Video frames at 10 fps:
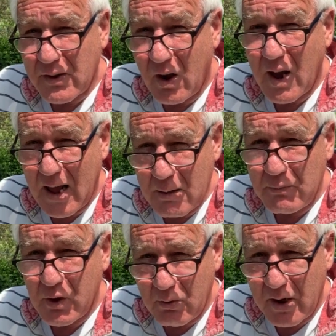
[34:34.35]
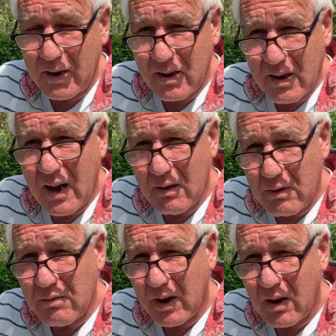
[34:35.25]
I am doing
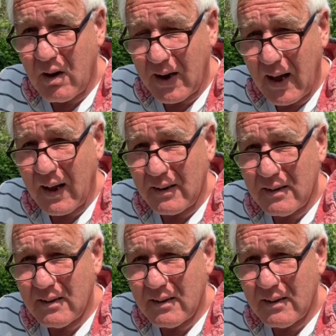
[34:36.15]
everything that I can.